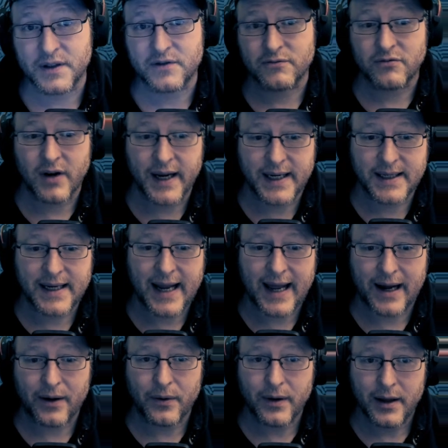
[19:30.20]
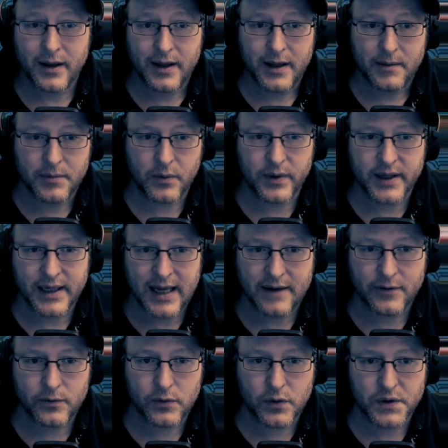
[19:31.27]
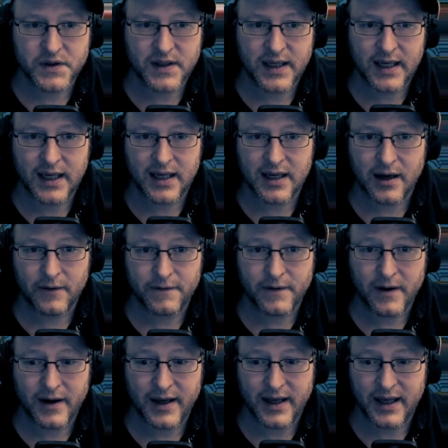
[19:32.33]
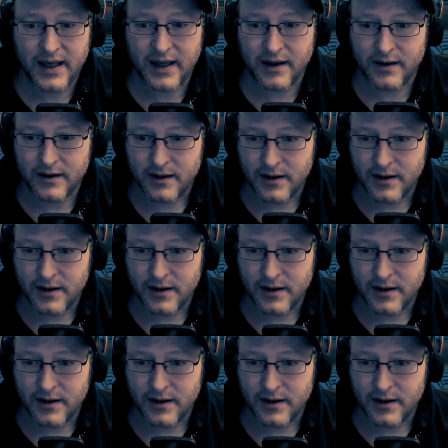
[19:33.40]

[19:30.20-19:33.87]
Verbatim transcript: right now, but we're going to have a water here, a fire here.